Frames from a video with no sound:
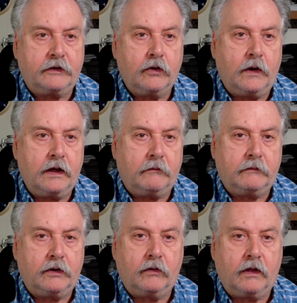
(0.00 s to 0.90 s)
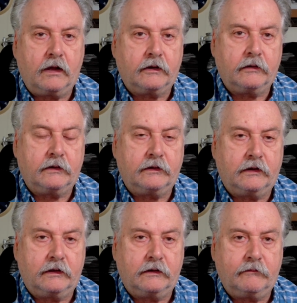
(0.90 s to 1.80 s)
have to go out no longer
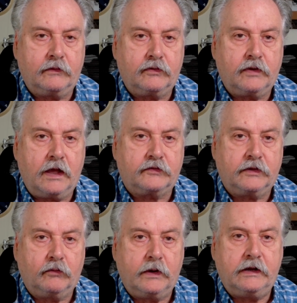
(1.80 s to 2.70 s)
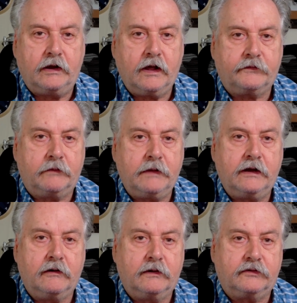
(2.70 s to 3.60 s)
and uh, actually read it off the
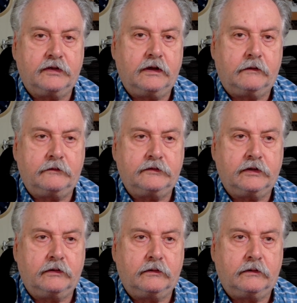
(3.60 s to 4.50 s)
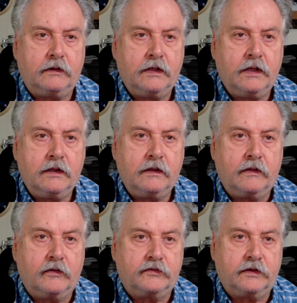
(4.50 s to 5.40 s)
meter itself. So
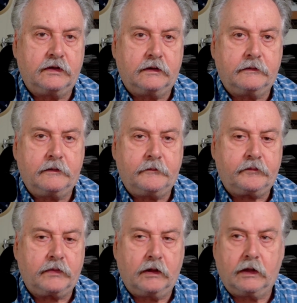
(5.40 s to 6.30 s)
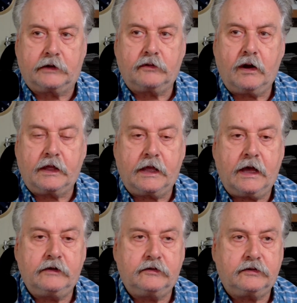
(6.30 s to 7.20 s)
there's uh, electronic
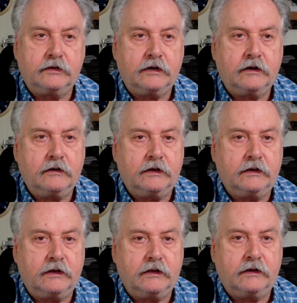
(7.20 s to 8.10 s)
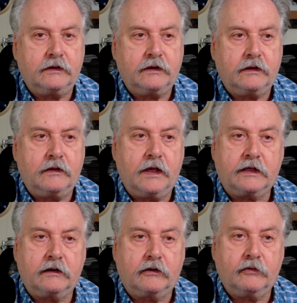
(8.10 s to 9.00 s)
gadgets in there, and uh, and
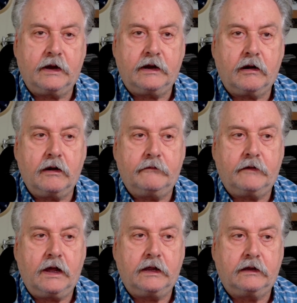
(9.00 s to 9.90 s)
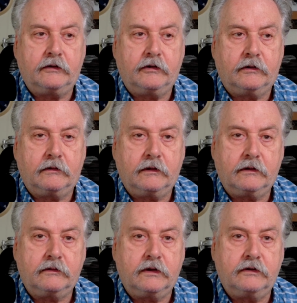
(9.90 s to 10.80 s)
that can create RFI in your
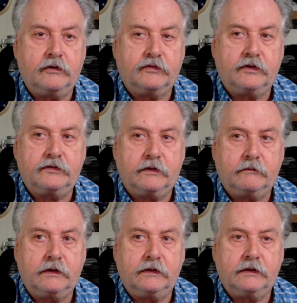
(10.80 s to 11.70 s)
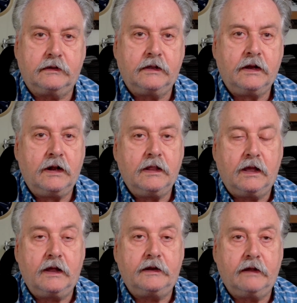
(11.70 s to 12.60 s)
in your system. And uh,
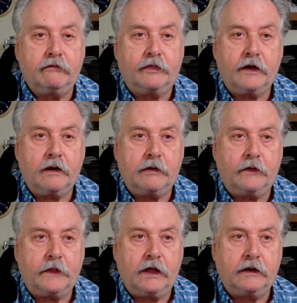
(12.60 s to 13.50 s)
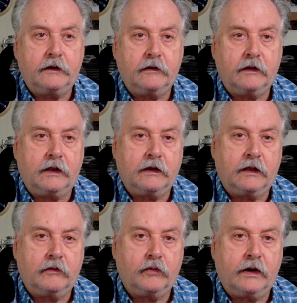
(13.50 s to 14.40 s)
I had never thought about that until
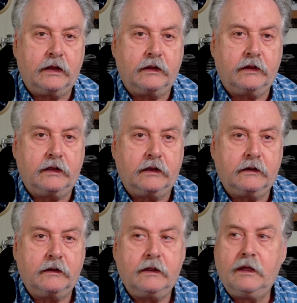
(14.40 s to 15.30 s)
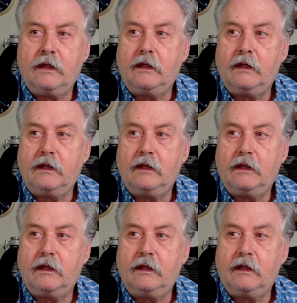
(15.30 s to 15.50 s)
I uh, read it on the